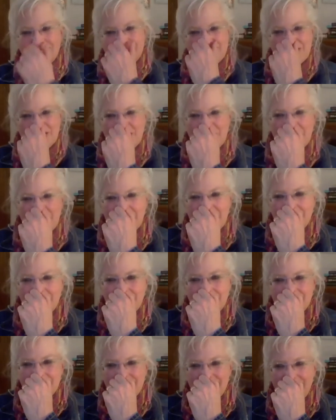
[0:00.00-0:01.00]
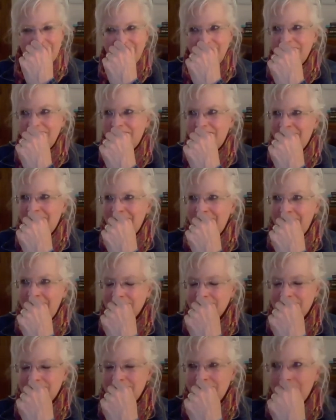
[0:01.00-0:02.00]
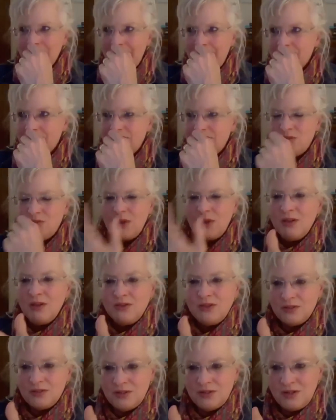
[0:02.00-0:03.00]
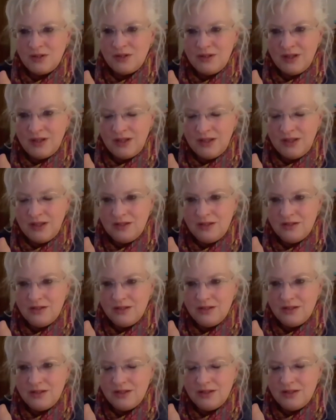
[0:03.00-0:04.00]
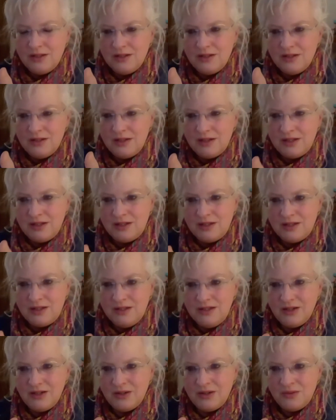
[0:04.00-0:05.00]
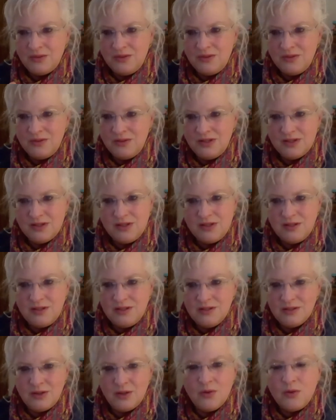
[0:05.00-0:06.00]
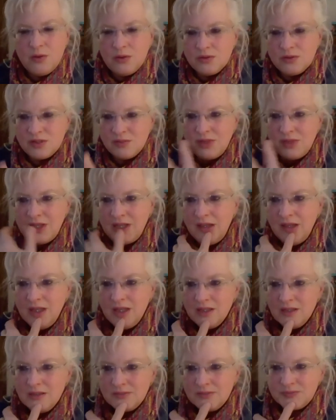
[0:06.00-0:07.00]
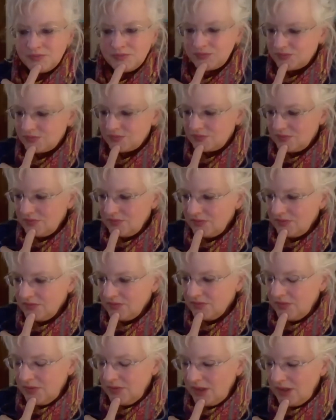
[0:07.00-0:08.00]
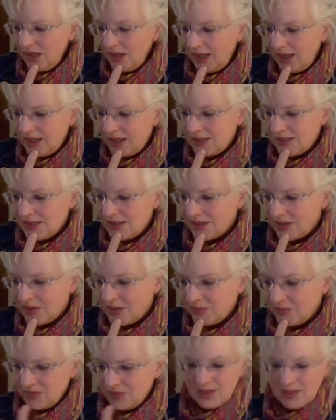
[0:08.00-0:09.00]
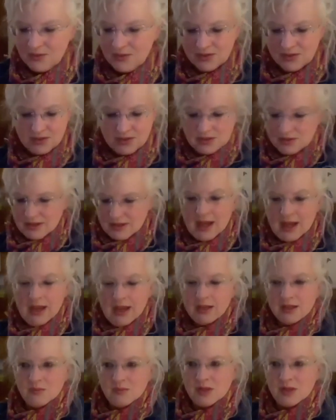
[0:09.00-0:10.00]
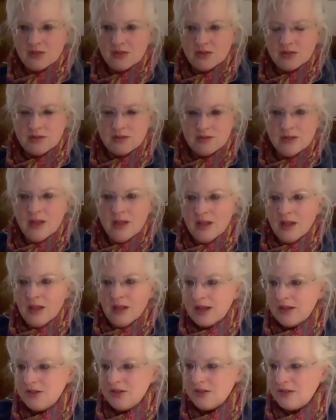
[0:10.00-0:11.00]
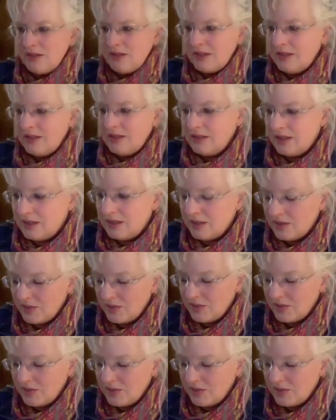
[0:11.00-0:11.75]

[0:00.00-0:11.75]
so, you know, I was so I was thrilled to learn that you know, she's local to me. And um, really it was just that. I mean, just I just yeah, we hit that, it off